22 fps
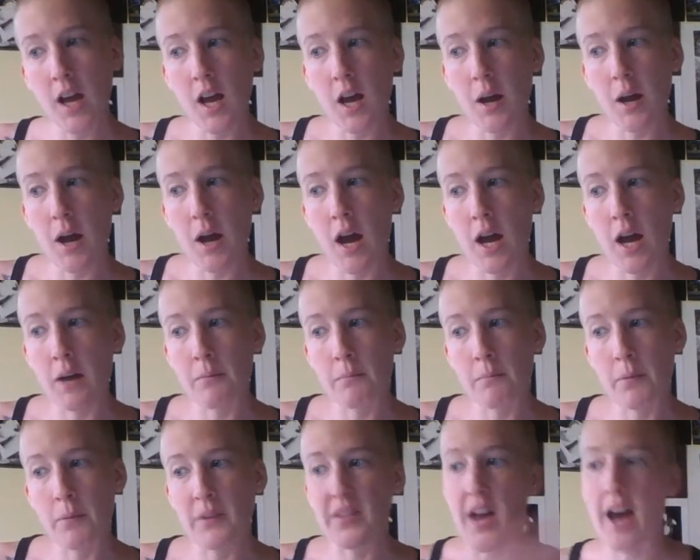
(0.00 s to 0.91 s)

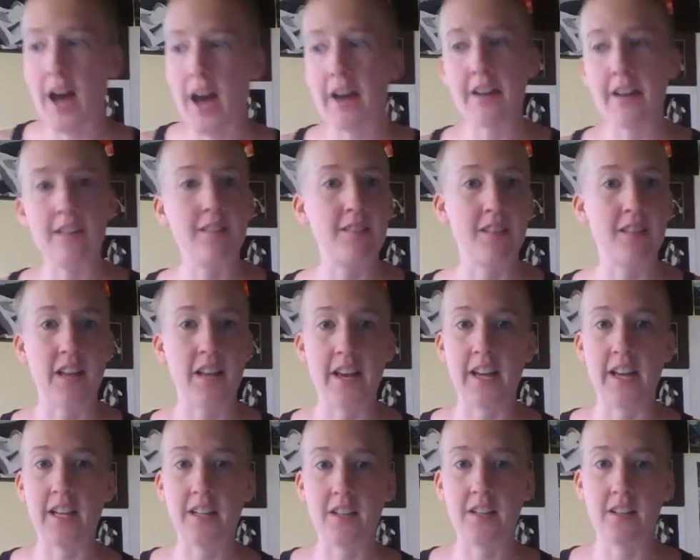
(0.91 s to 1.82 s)
but that is
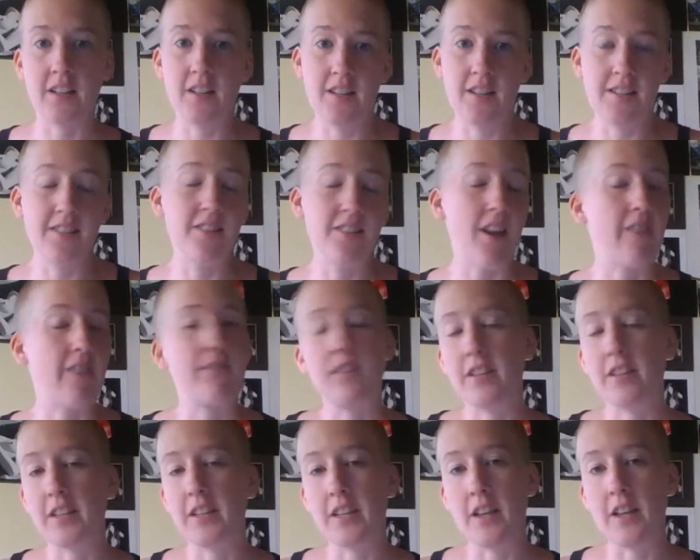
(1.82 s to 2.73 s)
like
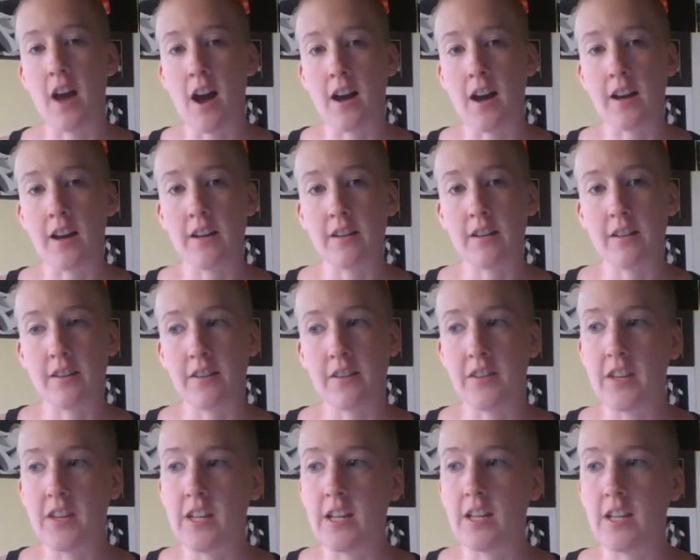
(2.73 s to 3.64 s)
definitely not
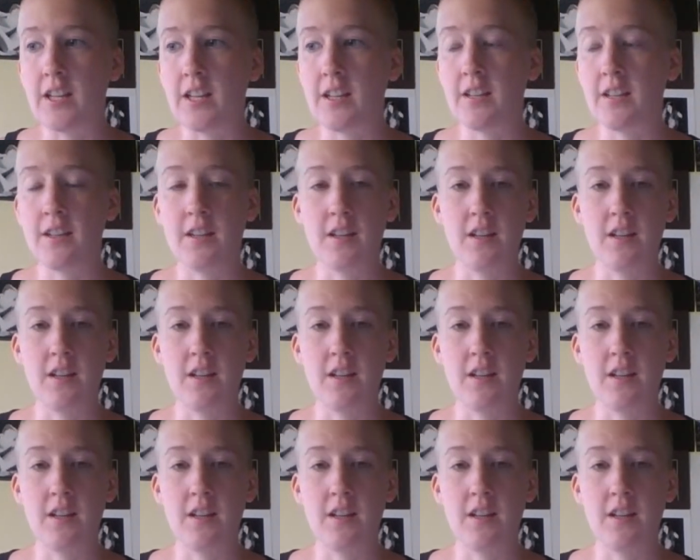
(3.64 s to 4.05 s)
the